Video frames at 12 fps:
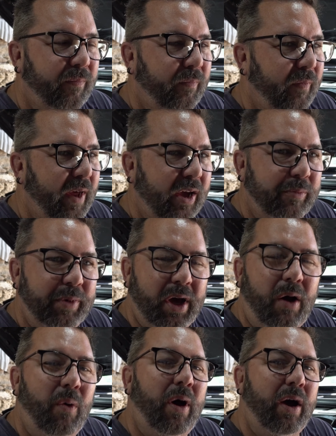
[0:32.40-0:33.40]
can be a
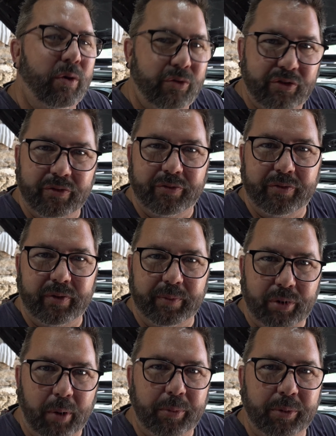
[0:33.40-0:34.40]
whole host of
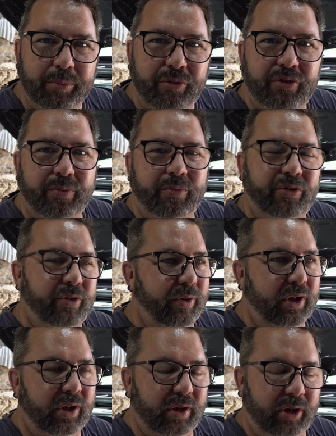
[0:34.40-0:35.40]
problems. So
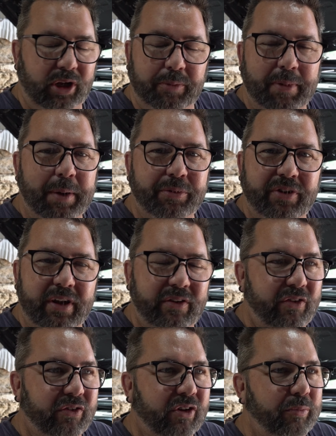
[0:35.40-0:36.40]
your map
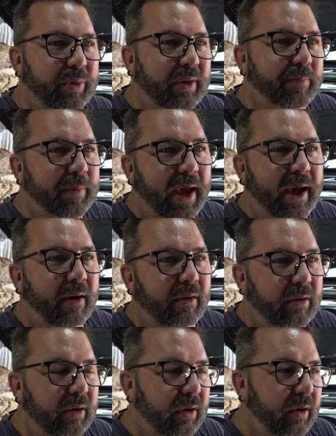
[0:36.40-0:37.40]
sensors can be out,